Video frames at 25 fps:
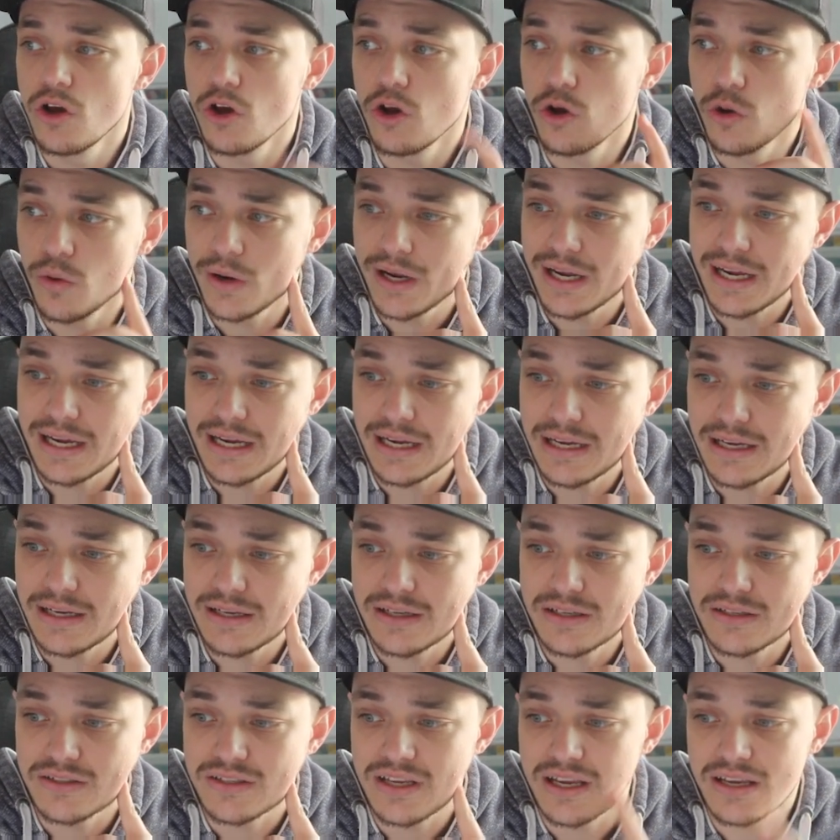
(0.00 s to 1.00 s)
who
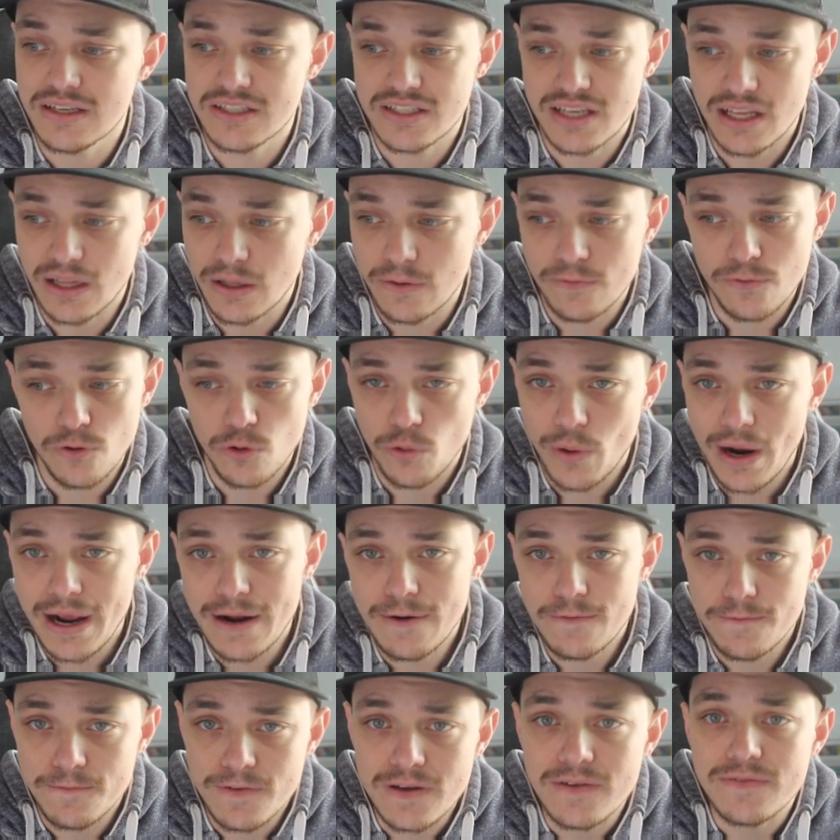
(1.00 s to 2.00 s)
is selling for
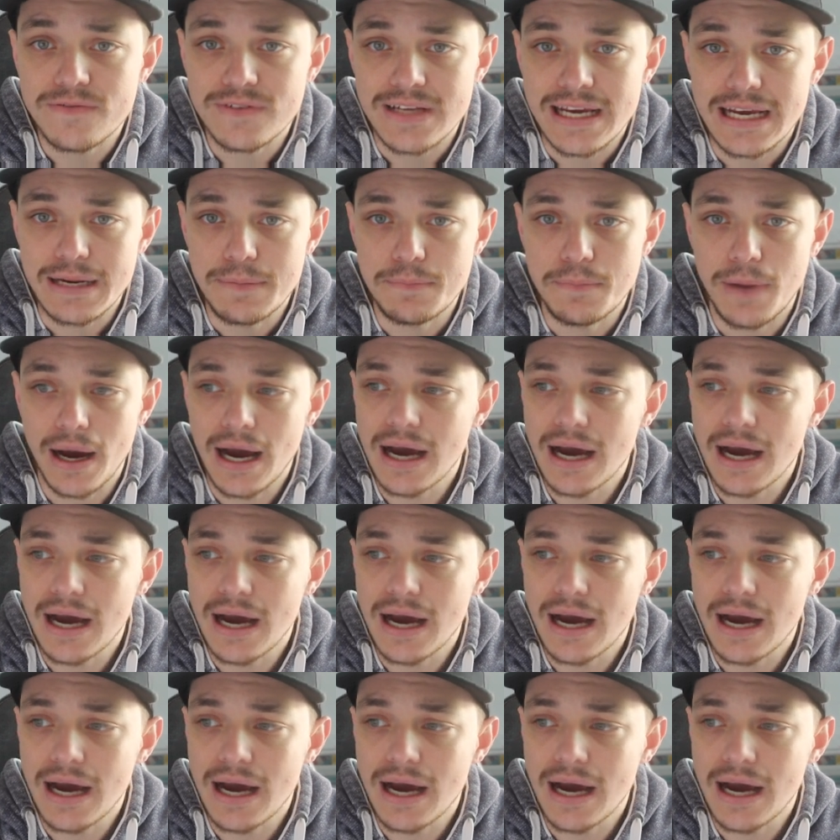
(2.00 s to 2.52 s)
around 15